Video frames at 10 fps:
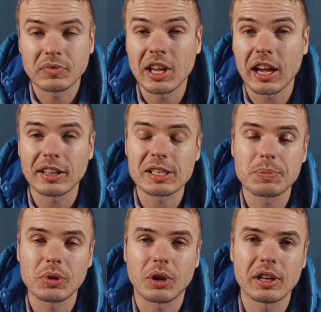Now, let's
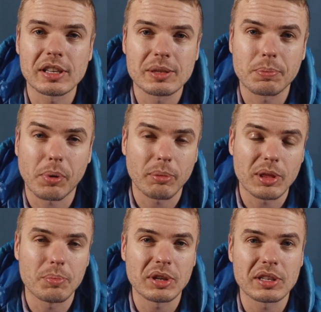be honest, probably
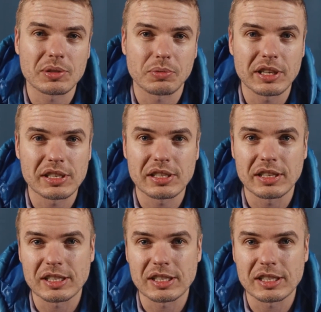the biggest reason,